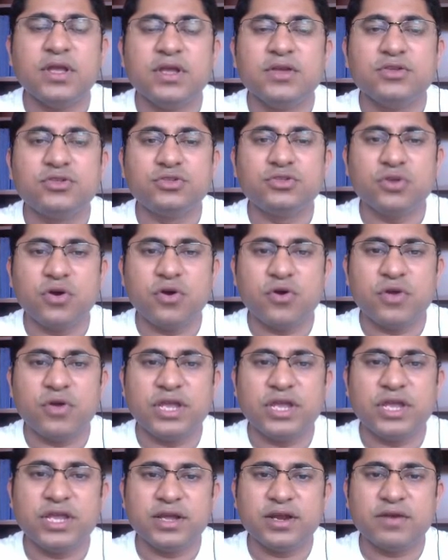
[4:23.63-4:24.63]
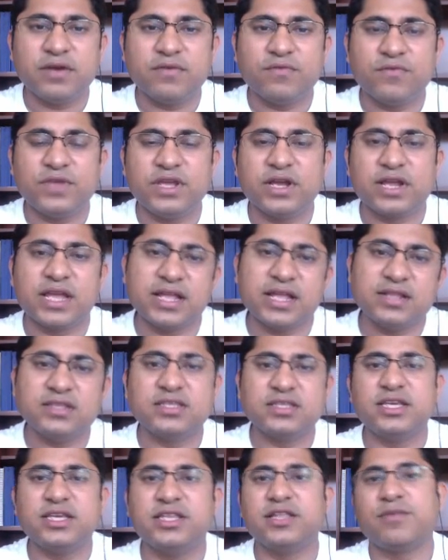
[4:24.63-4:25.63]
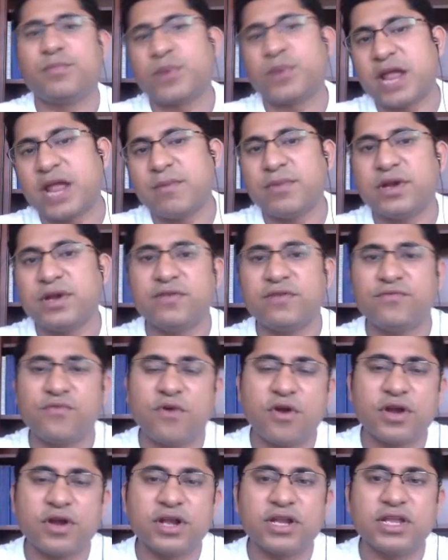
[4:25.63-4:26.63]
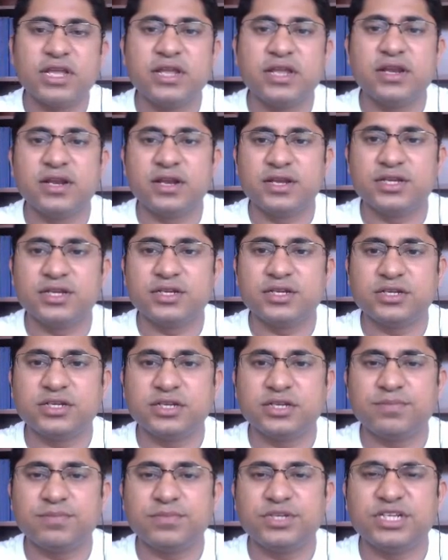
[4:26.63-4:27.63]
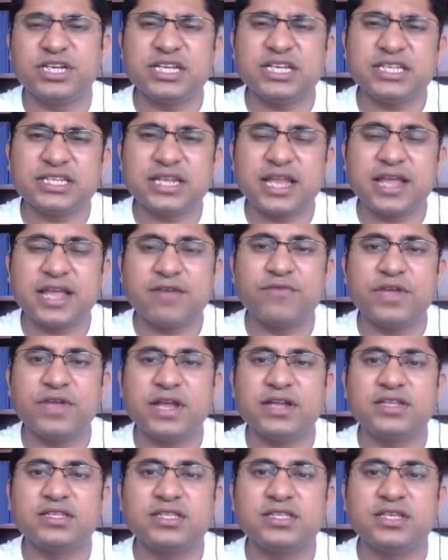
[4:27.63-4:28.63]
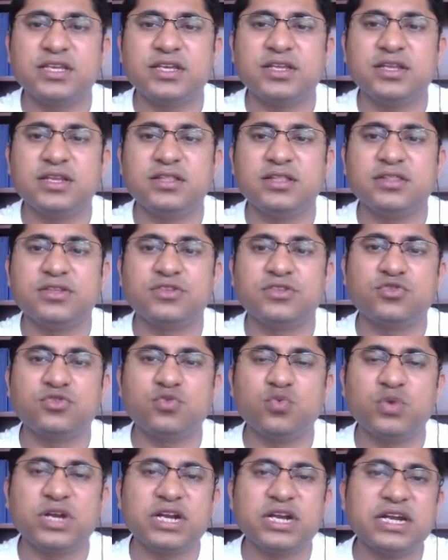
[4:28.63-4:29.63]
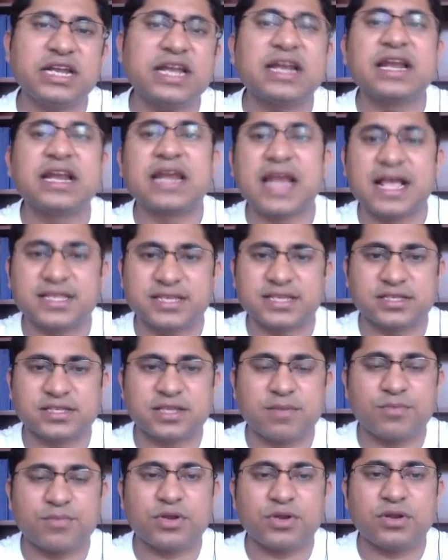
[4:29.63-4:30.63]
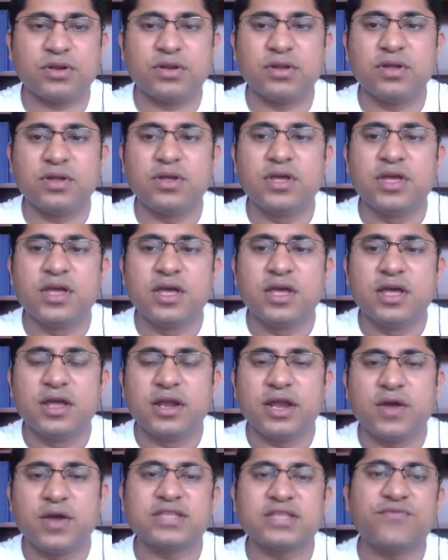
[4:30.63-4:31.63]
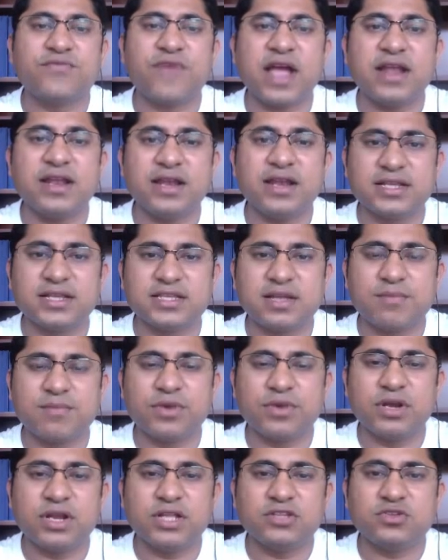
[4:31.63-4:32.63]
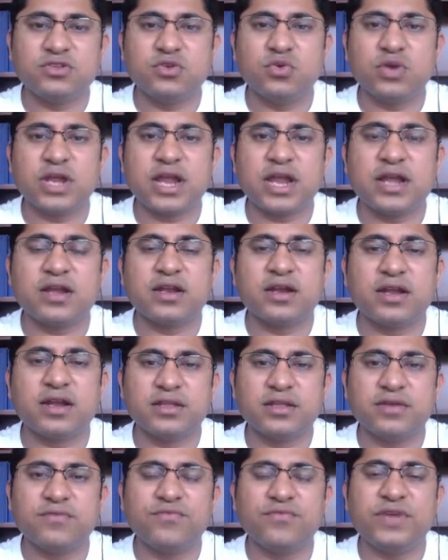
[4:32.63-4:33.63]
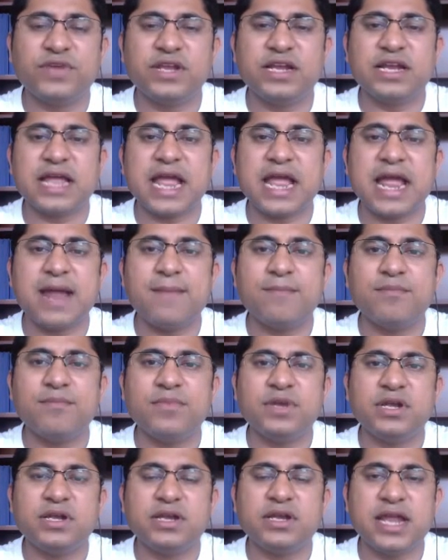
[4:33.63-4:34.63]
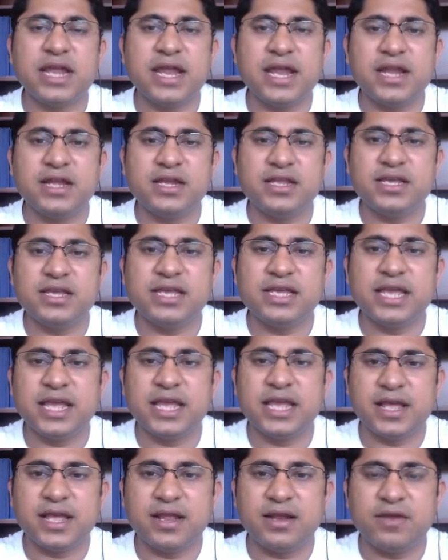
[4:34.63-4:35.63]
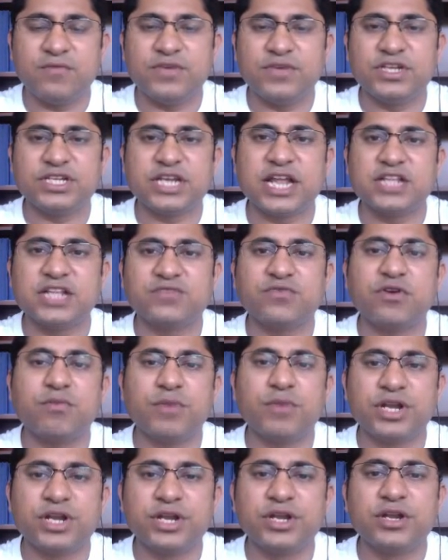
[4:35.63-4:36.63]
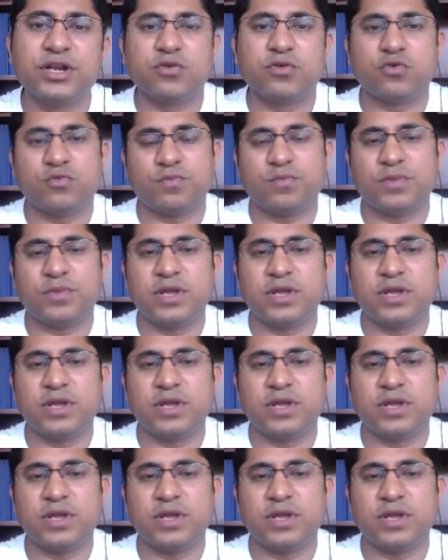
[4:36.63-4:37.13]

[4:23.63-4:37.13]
So here we again see the primary foreign key relationship, just like we had seen in the student and class example. Now, as a final example, let's look at another field, MATKL, which stands for material group.